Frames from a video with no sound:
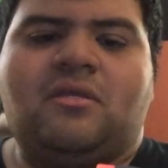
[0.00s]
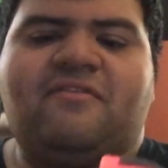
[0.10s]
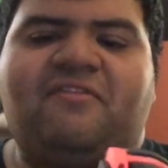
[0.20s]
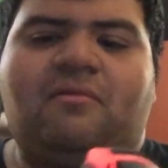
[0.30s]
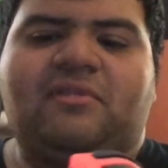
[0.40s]
I
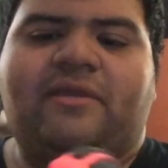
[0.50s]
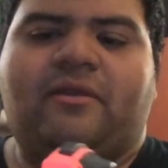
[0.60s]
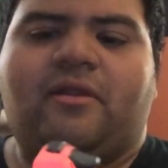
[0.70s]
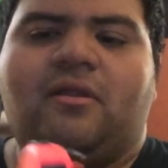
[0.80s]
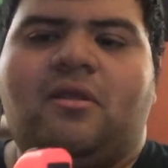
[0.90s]
forgot what they
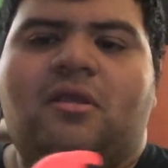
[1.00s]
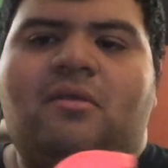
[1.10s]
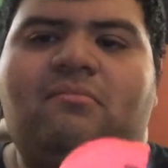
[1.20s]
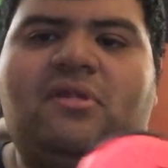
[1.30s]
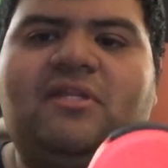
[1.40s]
are.
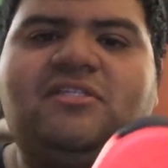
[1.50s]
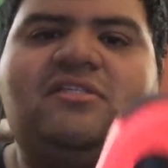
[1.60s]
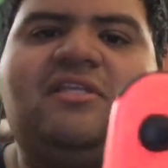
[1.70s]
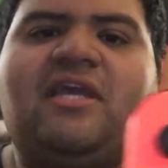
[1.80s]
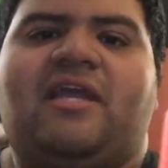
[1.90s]
But as you
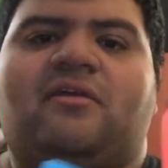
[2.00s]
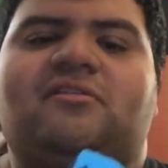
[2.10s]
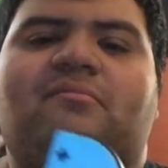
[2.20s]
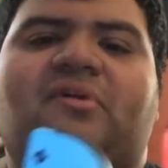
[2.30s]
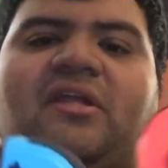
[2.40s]
see, I also
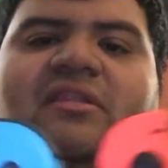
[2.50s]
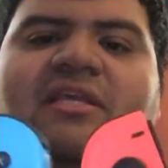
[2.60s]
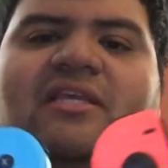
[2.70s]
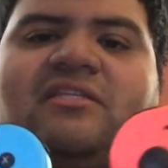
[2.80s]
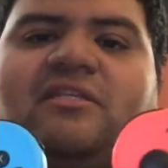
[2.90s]
bought
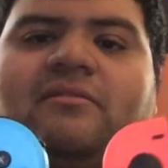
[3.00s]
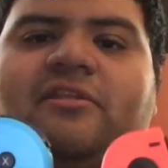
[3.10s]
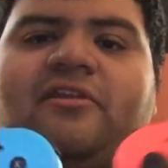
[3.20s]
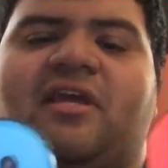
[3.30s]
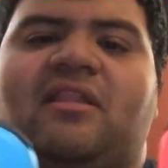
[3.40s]
these, and
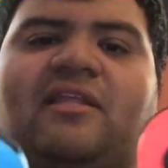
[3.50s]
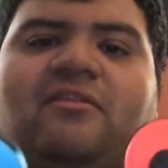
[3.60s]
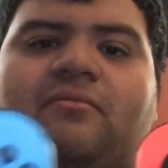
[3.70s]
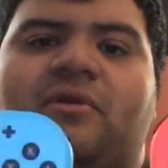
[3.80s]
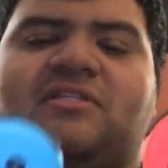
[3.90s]
they're not like the
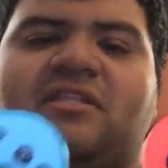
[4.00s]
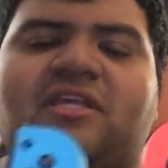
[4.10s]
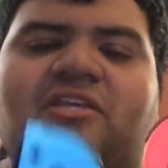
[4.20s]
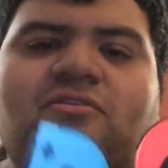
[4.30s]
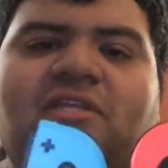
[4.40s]
ones that they
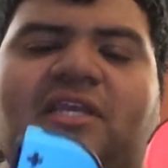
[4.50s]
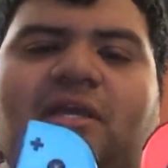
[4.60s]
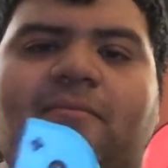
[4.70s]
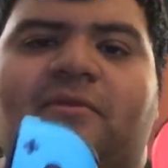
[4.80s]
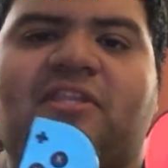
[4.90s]
usually
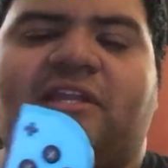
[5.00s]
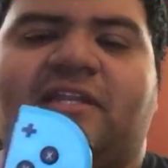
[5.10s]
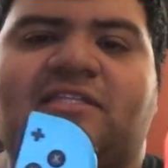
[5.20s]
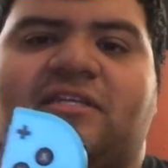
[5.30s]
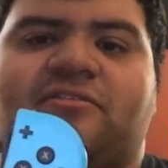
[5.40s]
come with a
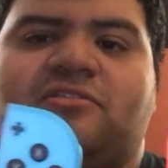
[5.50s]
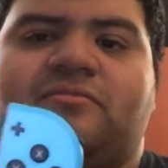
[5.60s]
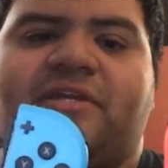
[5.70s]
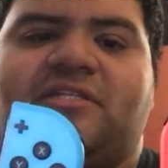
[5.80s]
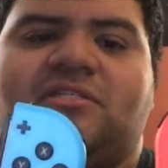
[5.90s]
Nintendo
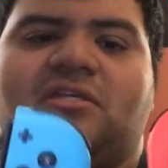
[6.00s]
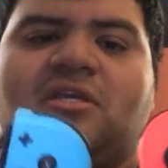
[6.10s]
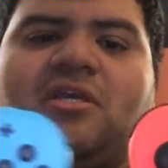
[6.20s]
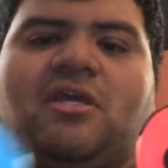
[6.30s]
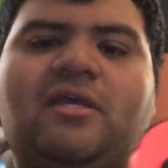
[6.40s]
Switch.
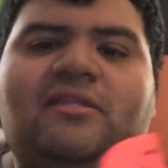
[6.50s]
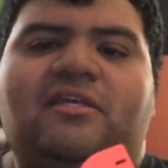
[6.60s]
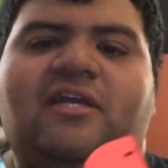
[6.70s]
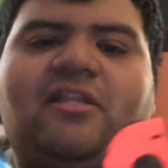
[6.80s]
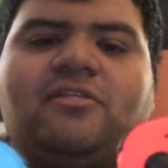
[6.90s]
And the
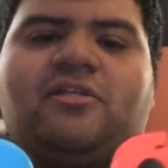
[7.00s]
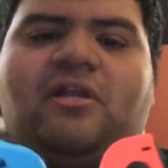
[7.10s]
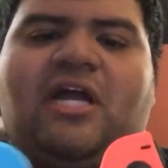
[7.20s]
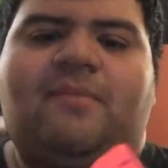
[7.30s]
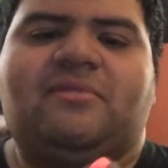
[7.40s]
colors are
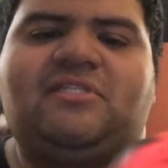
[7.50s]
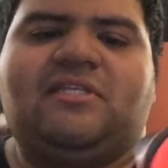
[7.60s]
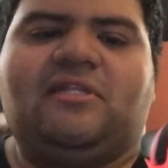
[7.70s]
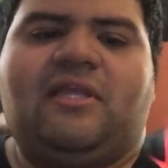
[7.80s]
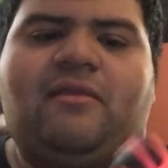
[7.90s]

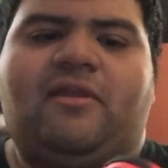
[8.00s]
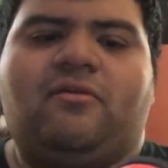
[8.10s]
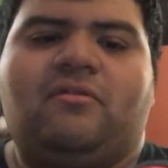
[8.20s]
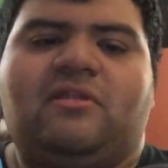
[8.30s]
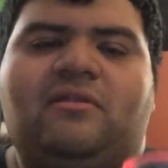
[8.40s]
opposite. Like I
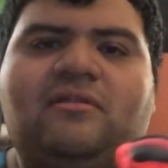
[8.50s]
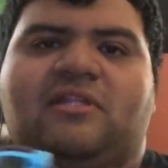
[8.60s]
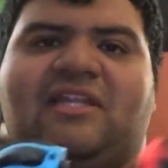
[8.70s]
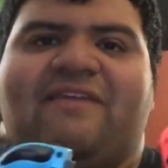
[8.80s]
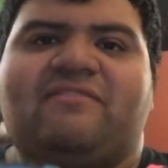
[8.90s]
know the
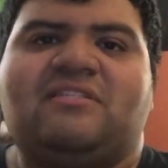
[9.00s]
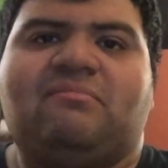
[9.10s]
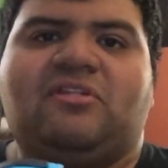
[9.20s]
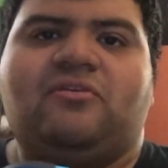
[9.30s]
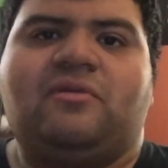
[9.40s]
left is
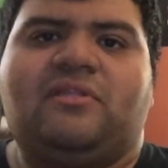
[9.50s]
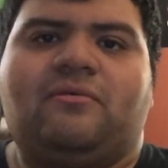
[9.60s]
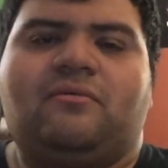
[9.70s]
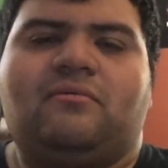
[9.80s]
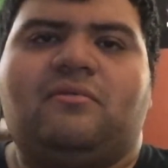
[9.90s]
blue and
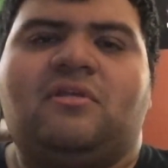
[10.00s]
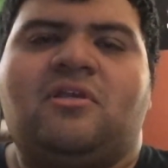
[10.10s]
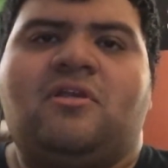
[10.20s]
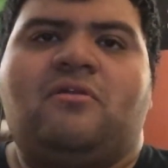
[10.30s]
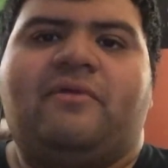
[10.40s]
the
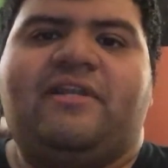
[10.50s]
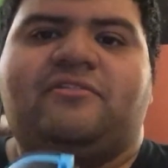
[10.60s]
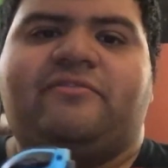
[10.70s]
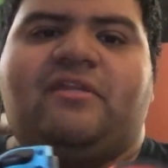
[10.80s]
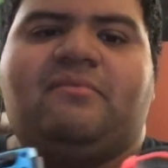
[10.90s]
right is
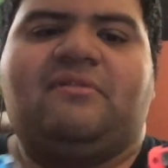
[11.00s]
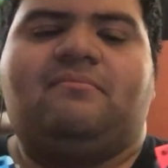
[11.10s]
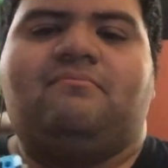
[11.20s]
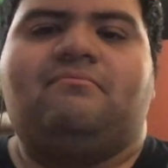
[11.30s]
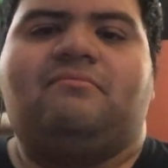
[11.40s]
red, but
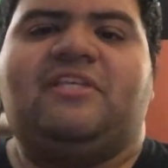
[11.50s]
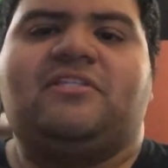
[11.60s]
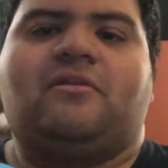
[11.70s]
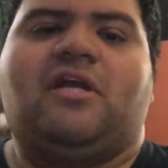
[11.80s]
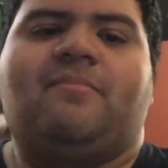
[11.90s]
these
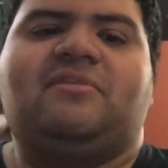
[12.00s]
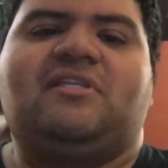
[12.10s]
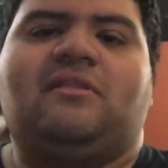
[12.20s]
are opposite.